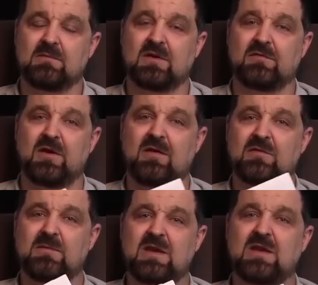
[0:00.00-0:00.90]
But if we
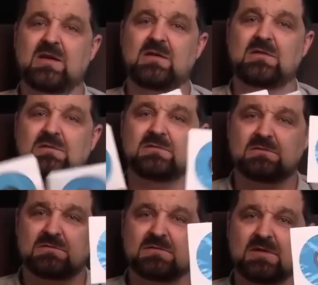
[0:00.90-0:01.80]
have the media,
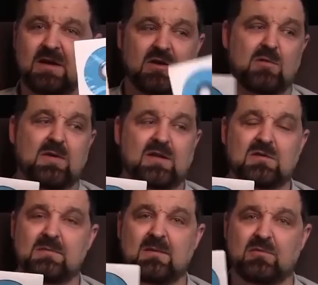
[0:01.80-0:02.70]
I can go back
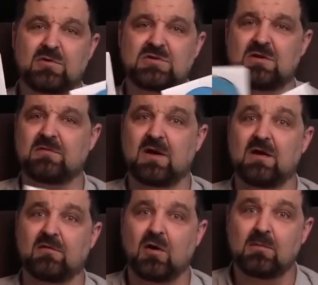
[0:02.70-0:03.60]
to my bookshelf where I have